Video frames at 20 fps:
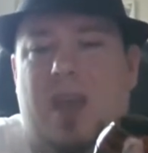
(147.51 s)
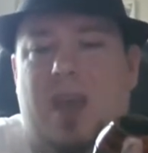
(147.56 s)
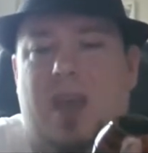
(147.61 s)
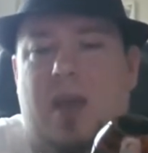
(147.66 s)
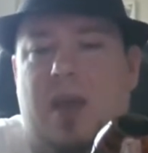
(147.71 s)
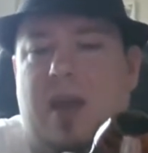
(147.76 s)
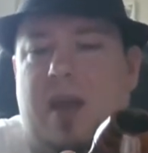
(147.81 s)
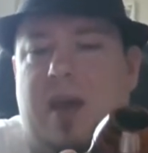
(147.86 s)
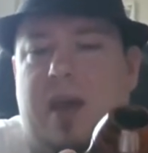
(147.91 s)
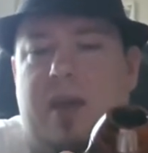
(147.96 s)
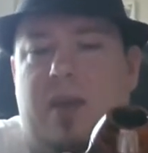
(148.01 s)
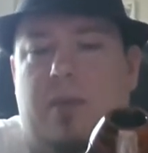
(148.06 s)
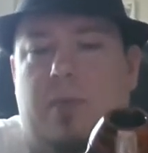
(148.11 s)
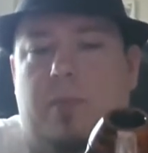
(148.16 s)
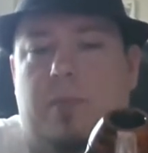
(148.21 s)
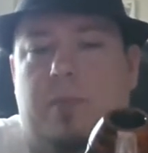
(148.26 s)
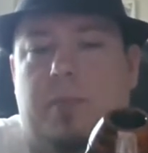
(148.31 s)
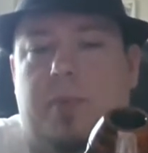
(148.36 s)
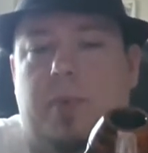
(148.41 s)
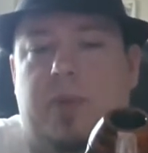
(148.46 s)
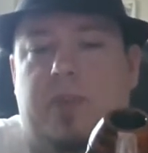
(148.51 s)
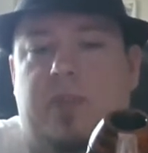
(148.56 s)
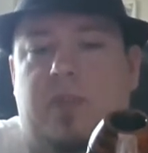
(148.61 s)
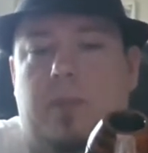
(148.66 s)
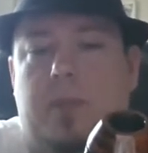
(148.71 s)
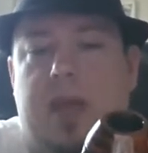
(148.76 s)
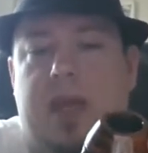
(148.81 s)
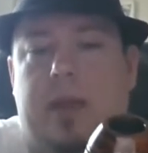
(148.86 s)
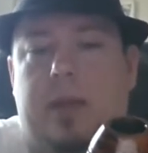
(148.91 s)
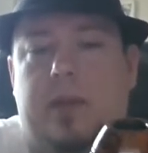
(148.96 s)
I put
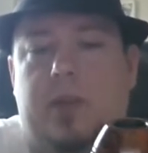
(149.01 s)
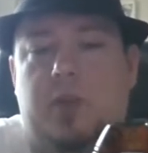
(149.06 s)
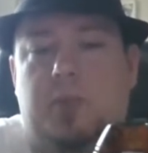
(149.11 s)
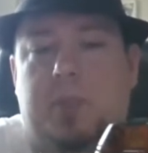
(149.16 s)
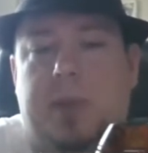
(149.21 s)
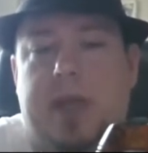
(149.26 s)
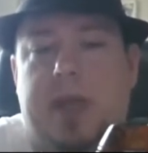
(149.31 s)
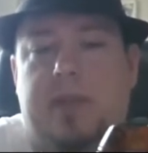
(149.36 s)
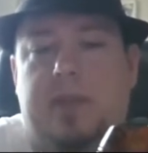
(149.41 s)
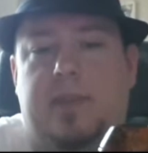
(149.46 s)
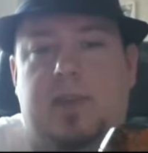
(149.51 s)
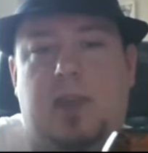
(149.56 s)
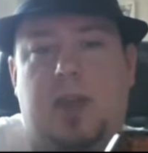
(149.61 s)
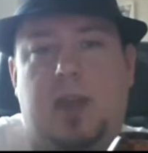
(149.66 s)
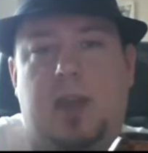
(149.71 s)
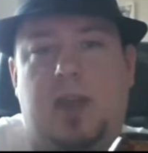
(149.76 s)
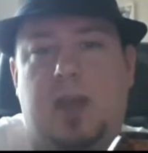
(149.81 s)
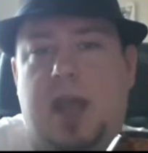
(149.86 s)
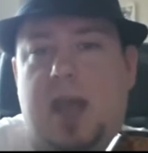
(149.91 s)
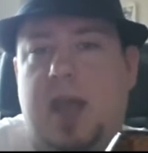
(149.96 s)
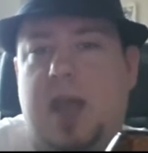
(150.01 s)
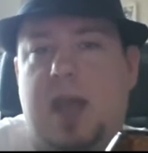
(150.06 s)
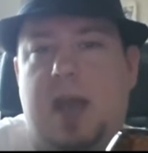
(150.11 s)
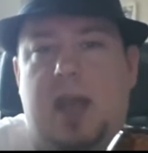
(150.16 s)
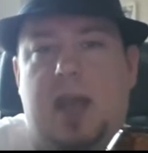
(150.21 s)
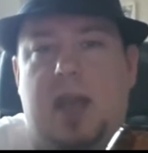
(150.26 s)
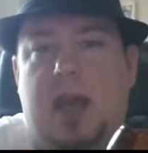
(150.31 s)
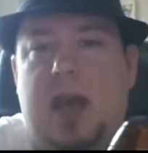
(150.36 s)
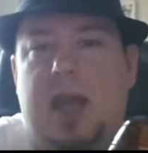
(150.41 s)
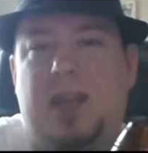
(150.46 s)
some English blends in it,
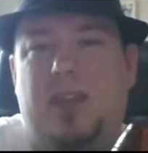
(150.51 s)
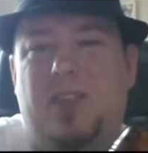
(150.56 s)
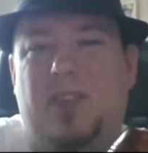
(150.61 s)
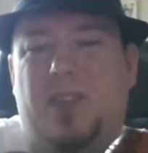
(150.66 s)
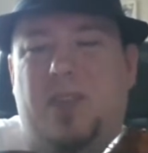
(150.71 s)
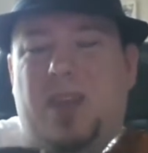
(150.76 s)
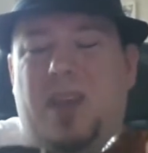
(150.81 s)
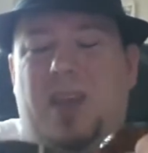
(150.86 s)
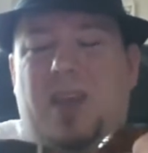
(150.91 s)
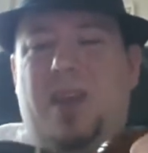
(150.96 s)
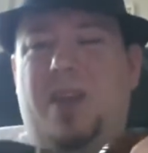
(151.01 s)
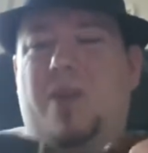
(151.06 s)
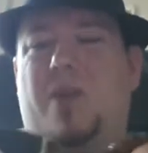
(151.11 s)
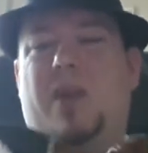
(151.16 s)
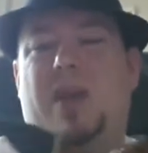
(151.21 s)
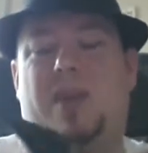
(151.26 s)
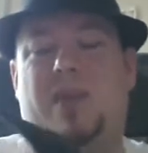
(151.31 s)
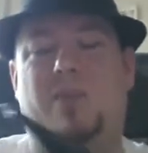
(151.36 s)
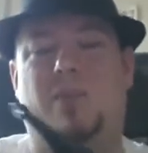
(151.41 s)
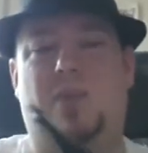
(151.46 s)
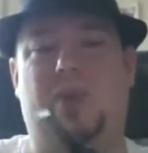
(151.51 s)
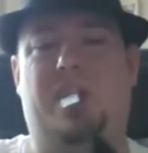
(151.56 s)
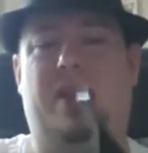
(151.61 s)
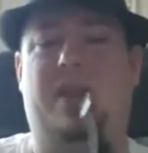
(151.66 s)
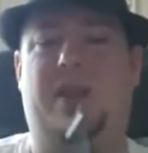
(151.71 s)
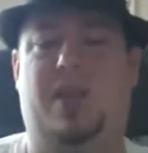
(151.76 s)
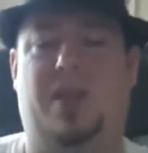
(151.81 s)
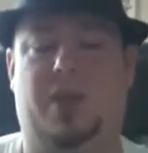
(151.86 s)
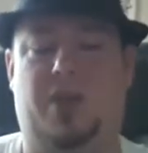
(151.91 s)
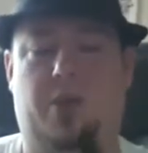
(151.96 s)
and I just, it really
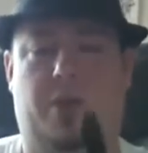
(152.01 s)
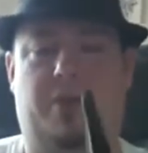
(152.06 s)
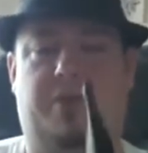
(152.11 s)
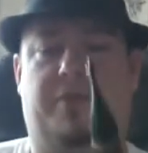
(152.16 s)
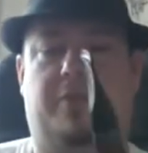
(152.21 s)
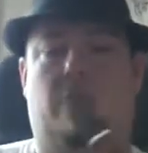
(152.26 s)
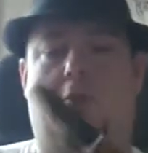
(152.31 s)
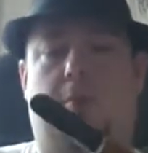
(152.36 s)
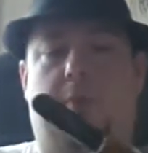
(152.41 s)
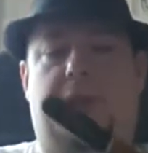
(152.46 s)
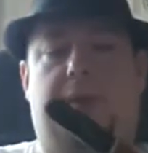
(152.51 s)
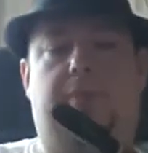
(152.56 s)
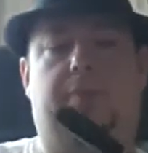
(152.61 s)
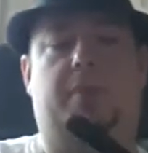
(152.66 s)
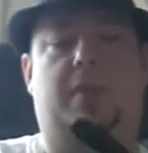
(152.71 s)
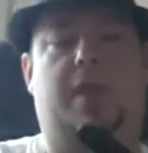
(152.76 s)
didn't do it for me.